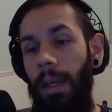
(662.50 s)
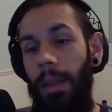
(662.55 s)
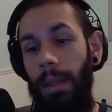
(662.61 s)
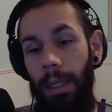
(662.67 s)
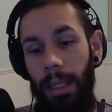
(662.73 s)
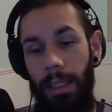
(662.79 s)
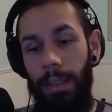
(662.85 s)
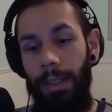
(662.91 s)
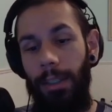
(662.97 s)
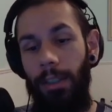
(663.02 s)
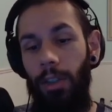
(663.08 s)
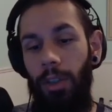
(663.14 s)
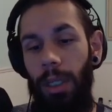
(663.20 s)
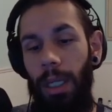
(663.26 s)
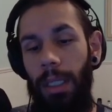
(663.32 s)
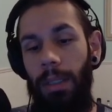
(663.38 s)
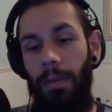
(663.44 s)
This is
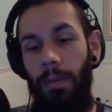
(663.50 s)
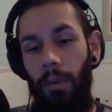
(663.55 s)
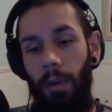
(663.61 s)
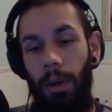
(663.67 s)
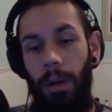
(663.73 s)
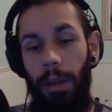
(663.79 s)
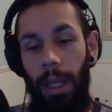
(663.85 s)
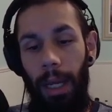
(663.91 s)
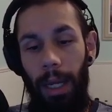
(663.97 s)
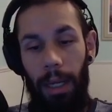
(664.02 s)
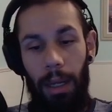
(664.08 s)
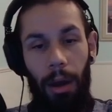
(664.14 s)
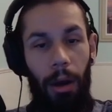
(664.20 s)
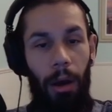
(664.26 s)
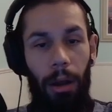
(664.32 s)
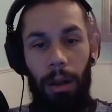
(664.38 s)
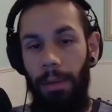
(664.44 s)
just for like
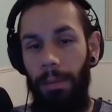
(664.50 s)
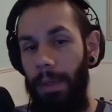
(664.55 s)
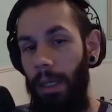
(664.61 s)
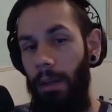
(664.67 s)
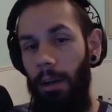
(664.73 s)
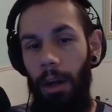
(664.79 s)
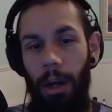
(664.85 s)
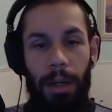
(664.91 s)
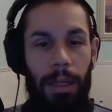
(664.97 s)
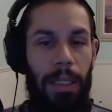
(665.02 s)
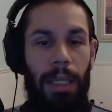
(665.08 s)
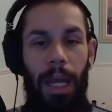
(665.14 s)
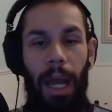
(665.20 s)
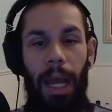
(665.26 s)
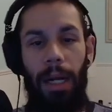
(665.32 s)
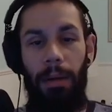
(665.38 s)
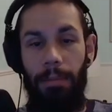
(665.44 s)
all of the currency
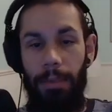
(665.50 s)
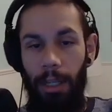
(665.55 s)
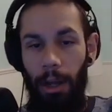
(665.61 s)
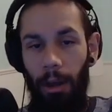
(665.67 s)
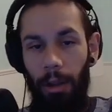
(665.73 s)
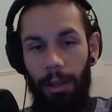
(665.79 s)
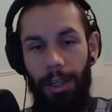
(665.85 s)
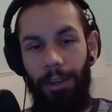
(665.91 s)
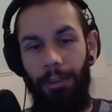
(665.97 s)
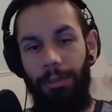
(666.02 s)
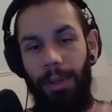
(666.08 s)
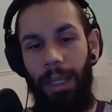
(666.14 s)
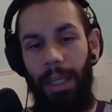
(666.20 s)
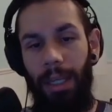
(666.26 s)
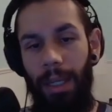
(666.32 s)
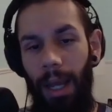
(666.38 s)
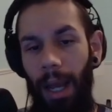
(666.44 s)
items, all the
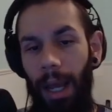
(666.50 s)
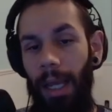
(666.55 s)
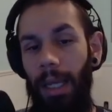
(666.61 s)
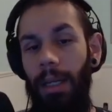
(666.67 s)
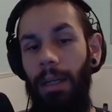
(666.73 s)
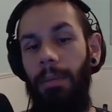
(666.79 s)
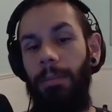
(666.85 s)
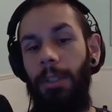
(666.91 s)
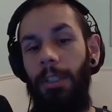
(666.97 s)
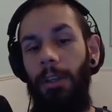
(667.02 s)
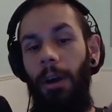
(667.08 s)
unique items,